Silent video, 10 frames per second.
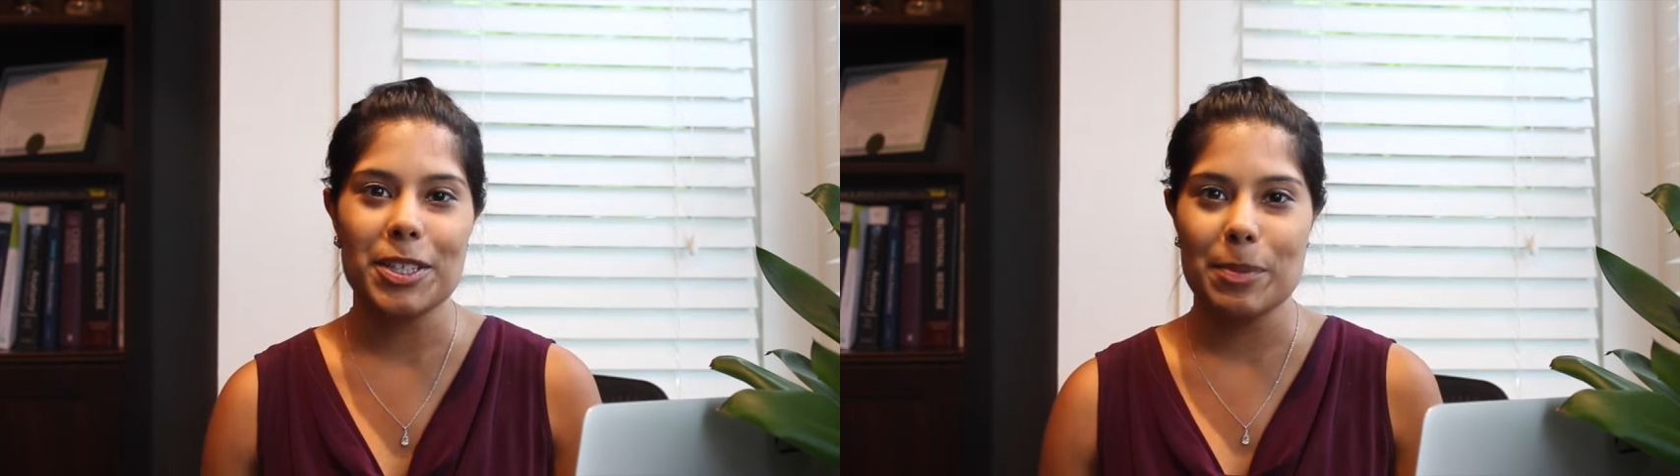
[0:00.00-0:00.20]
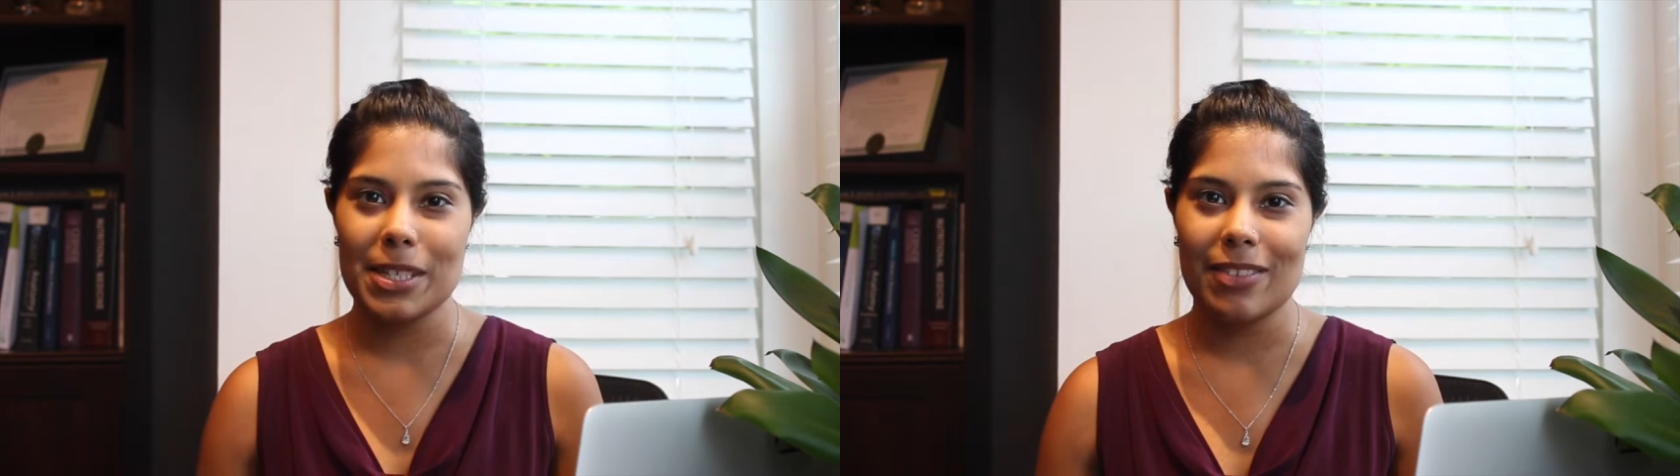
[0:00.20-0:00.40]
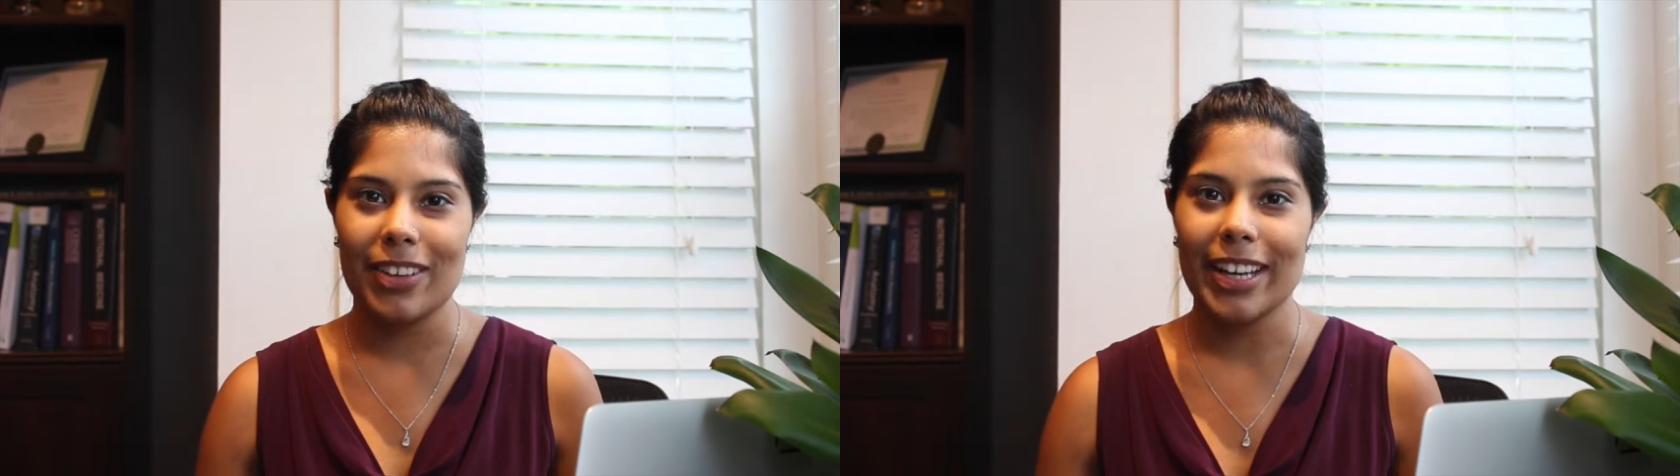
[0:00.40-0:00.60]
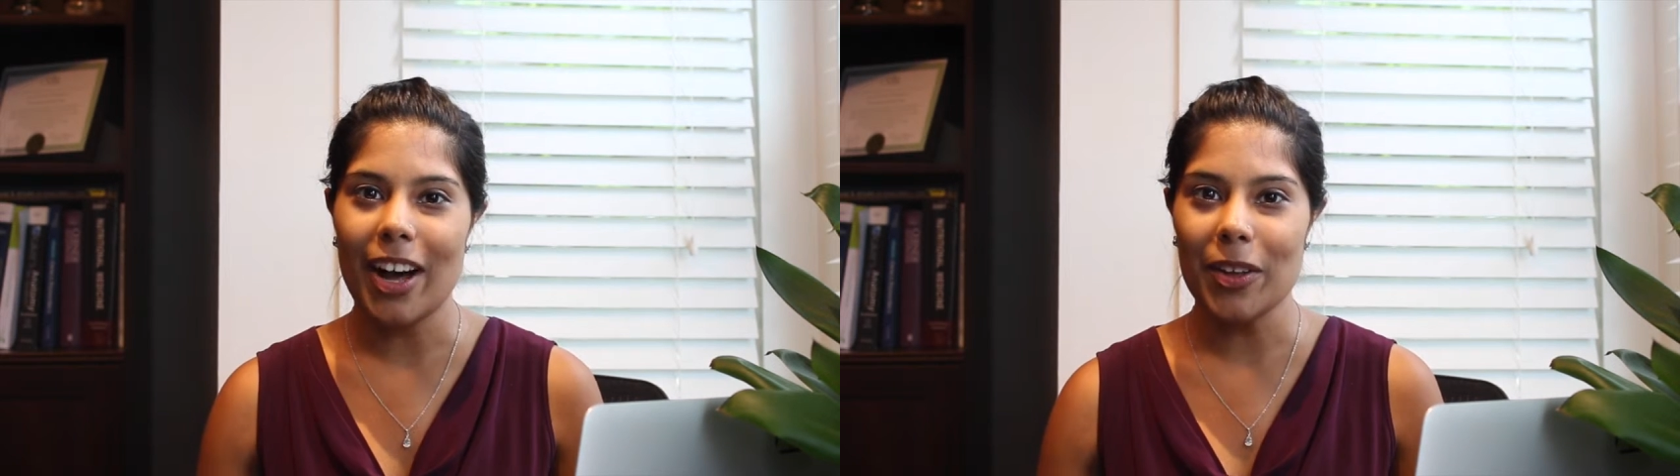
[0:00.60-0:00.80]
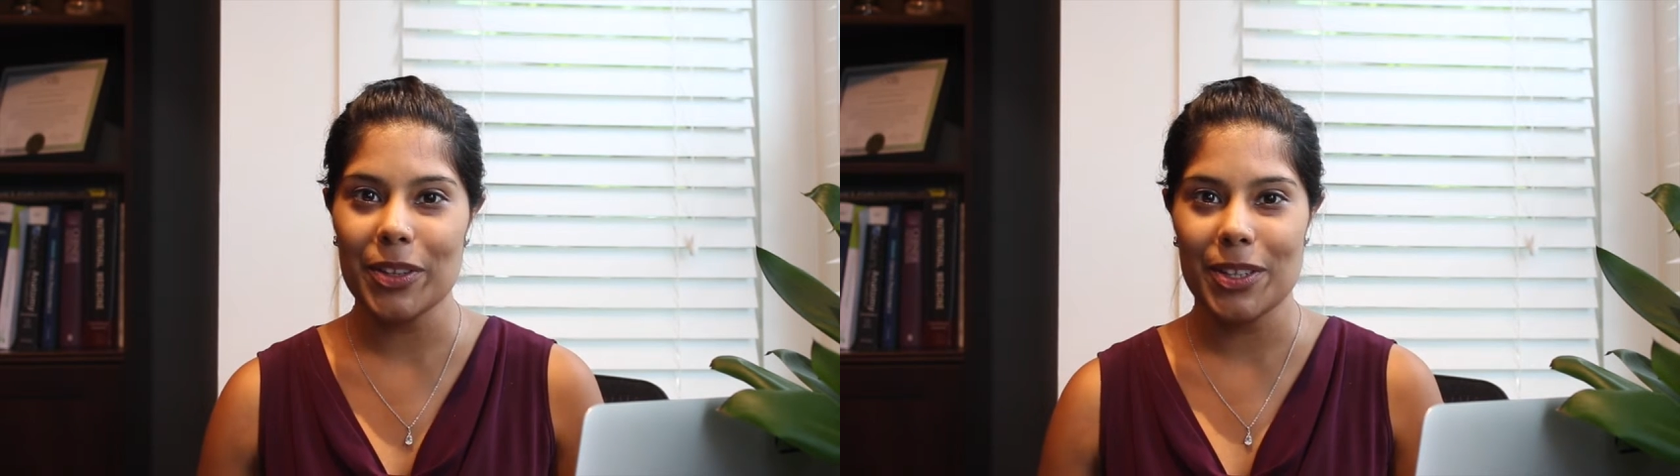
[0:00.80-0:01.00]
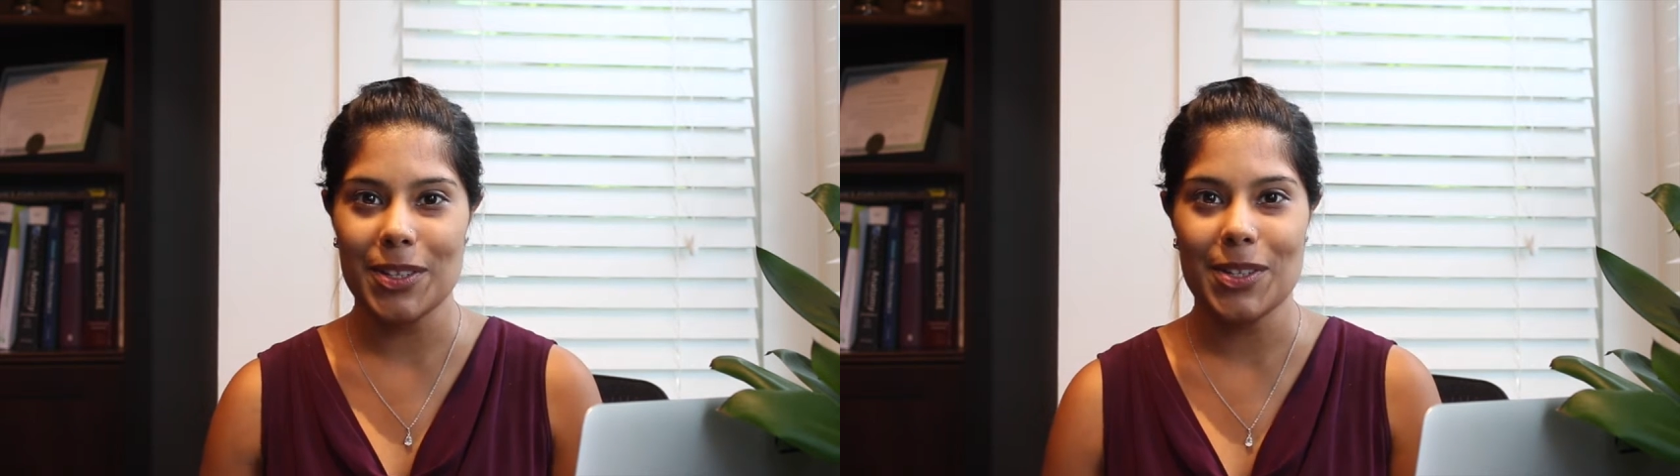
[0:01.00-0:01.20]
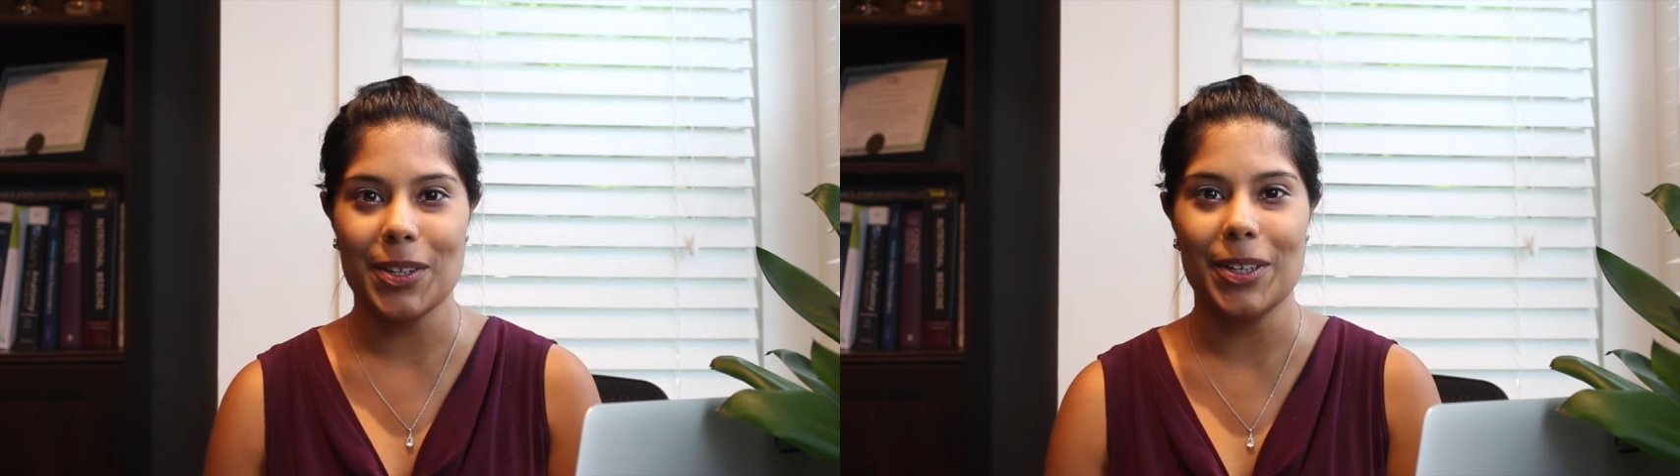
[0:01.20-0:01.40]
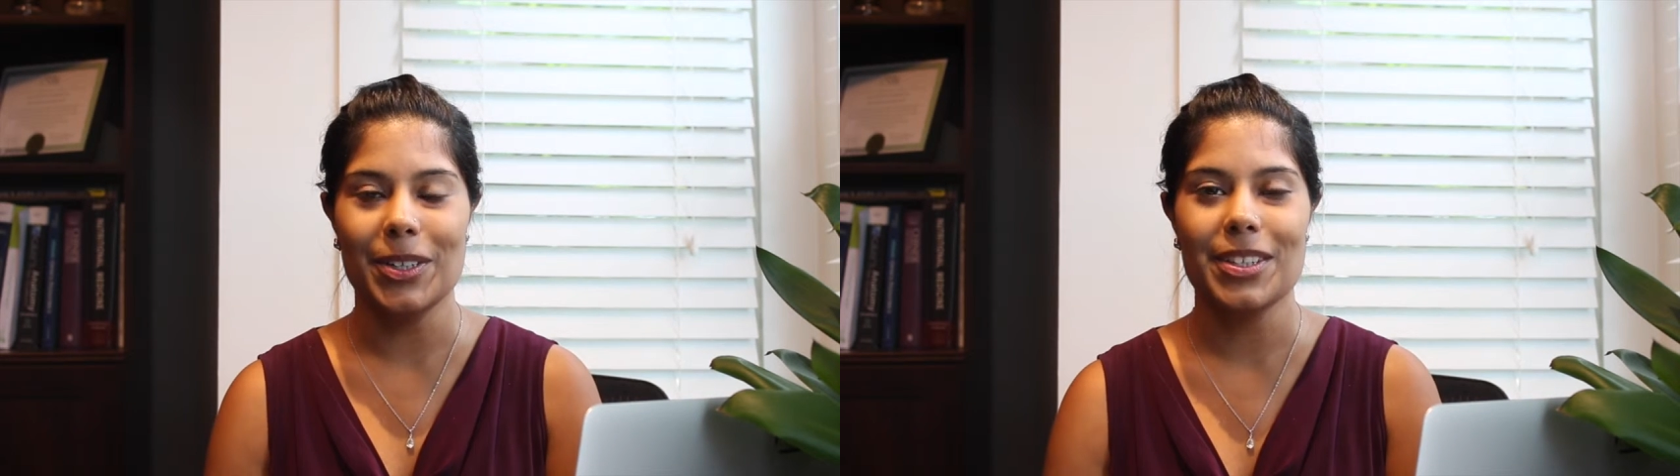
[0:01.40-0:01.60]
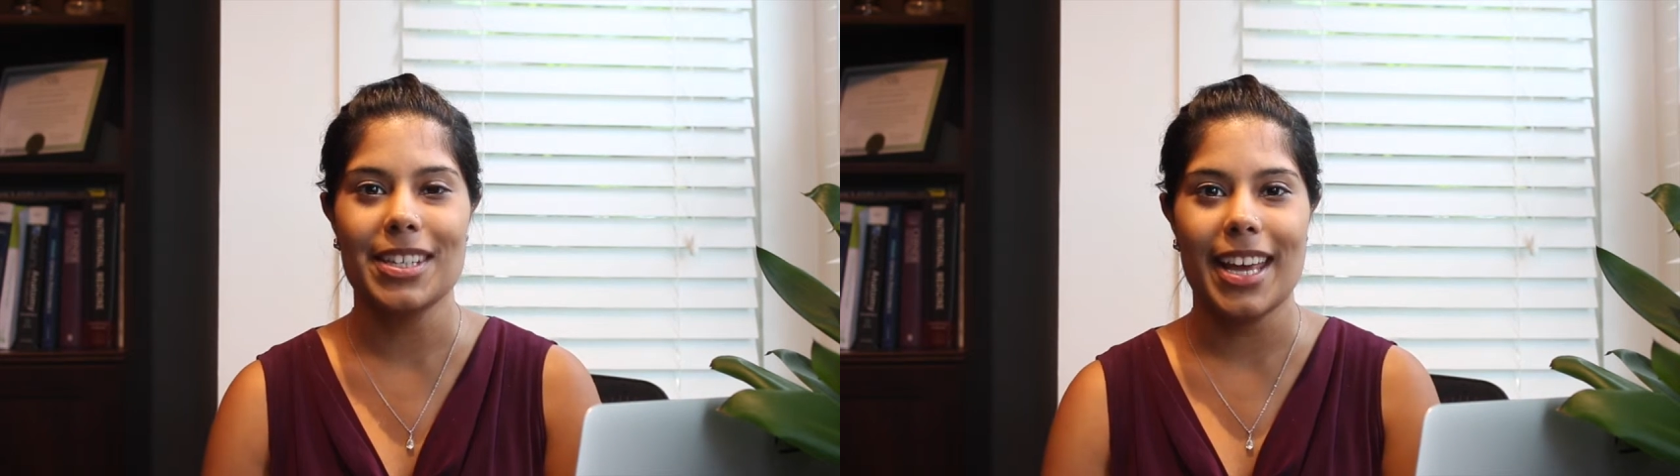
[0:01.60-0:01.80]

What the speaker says: specific health concerns